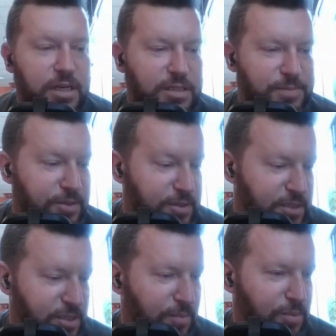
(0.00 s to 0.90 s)
that experience
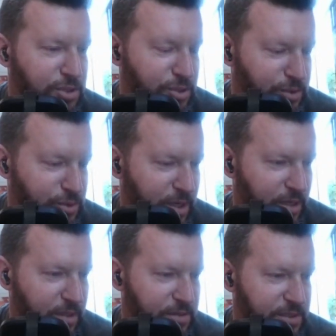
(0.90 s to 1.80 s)
has humbled you as
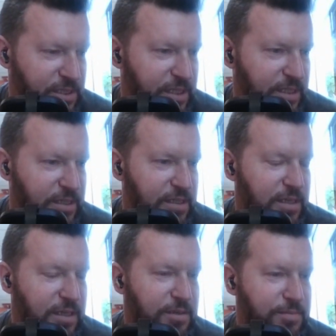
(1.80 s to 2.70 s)
well, seeing
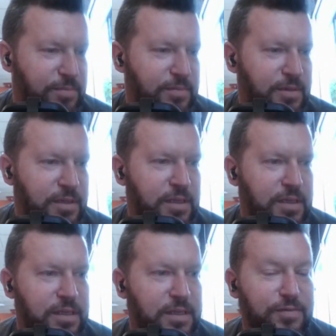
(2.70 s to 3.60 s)

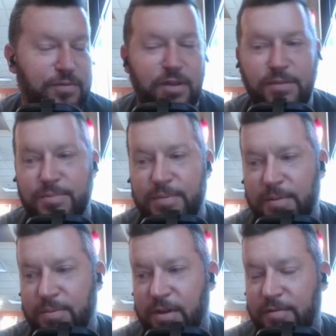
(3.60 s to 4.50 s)
different types of
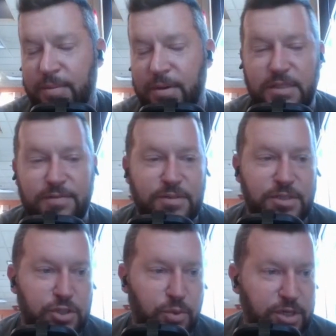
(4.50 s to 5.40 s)
people, everybody's different
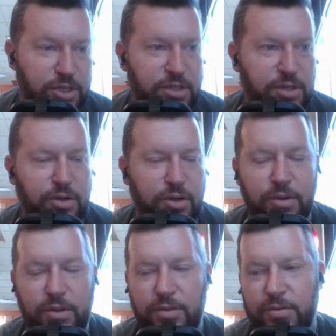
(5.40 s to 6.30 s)
situation they're
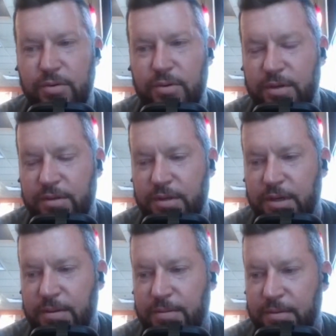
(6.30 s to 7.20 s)
going through, and
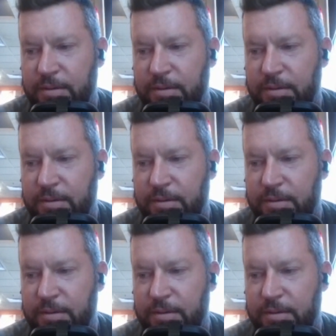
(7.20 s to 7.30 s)
yeah.